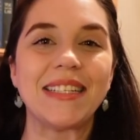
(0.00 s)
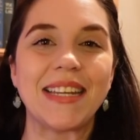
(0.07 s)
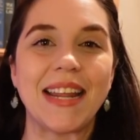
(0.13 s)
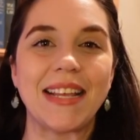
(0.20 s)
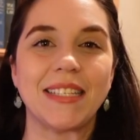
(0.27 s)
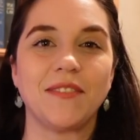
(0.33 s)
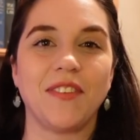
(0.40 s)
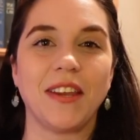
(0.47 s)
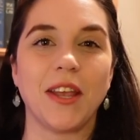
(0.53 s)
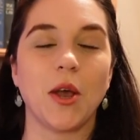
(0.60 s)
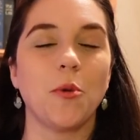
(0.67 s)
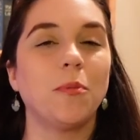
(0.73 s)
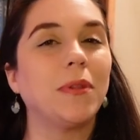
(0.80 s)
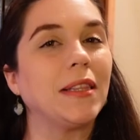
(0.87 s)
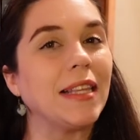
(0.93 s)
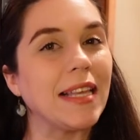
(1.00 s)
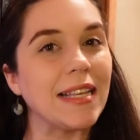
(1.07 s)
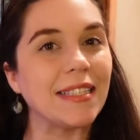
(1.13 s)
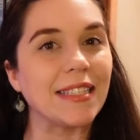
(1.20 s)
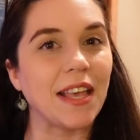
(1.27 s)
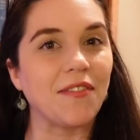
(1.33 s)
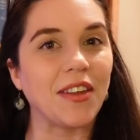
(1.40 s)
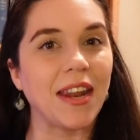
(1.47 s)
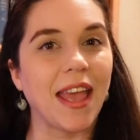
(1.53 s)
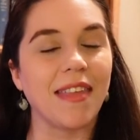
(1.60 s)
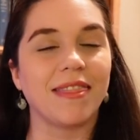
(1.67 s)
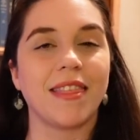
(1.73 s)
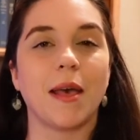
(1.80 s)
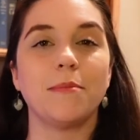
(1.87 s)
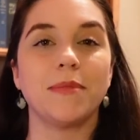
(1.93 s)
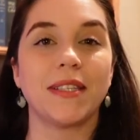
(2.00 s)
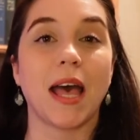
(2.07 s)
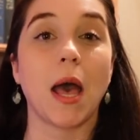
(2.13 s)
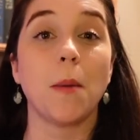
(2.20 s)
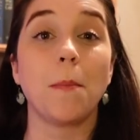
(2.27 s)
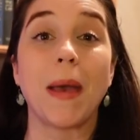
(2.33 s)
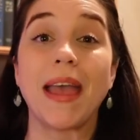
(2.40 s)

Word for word: today's video, please give it a thumbs up